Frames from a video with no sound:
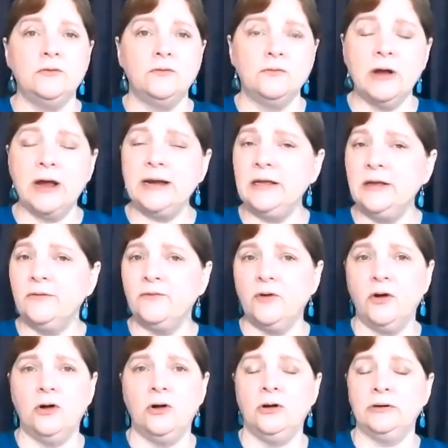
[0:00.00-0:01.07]
righting of
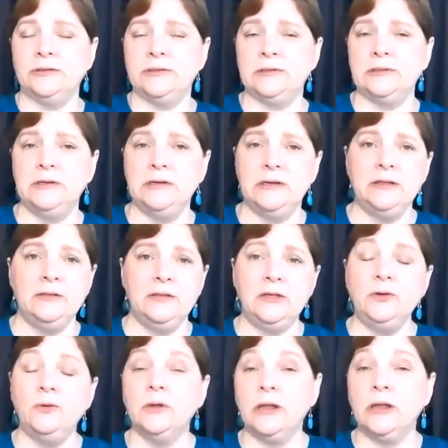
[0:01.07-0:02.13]
wrongs that
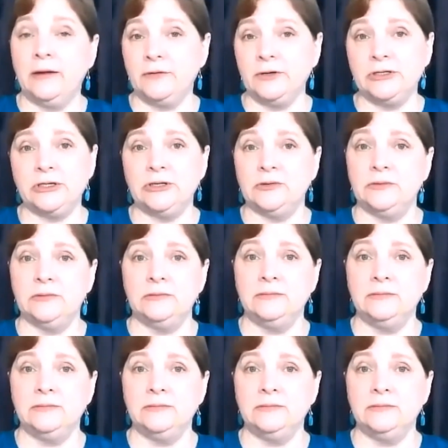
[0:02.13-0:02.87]
you will ever do.